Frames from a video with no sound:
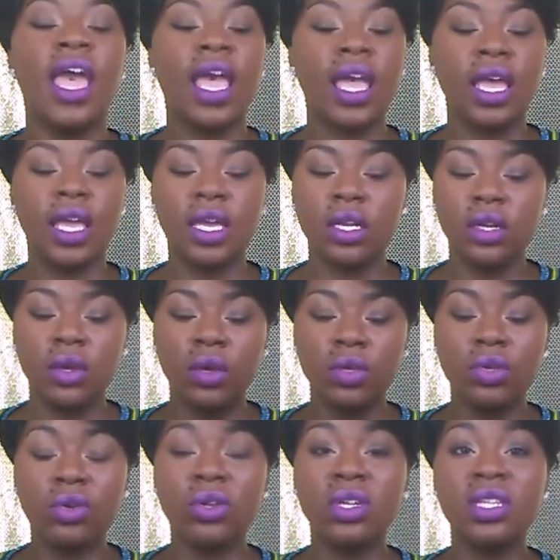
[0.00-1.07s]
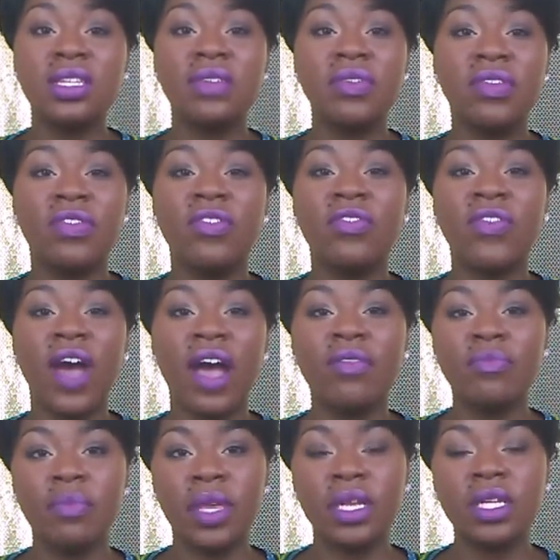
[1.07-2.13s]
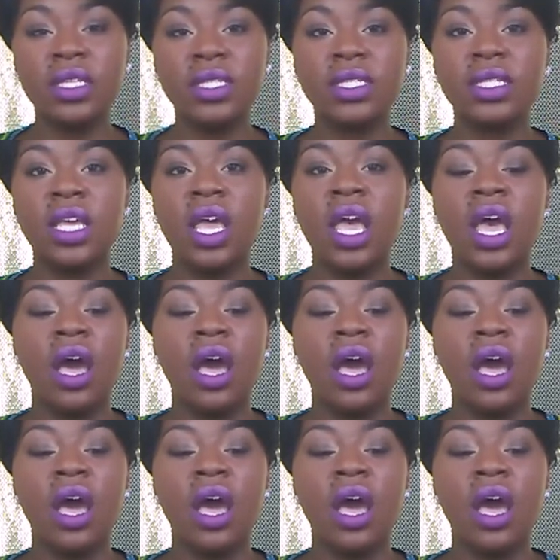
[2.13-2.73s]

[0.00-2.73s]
and you're going to leave it for 5 minutes.